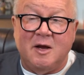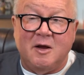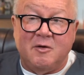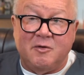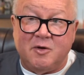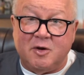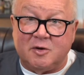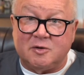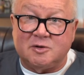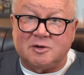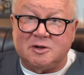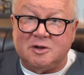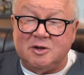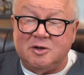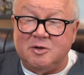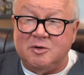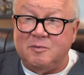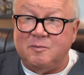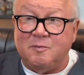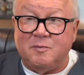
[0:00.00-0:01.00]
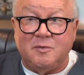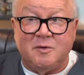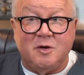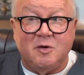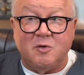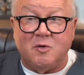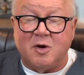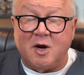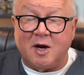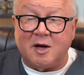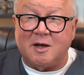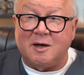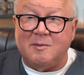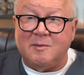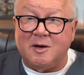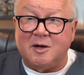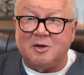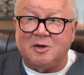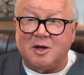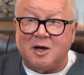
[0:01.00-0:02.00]
Those two, you are not going to
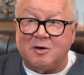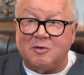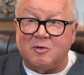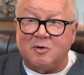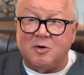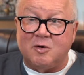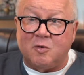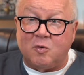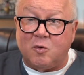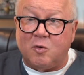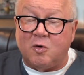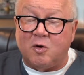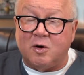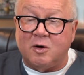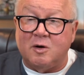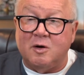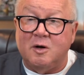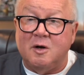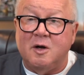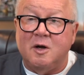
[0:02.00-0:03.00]
make thyroid, or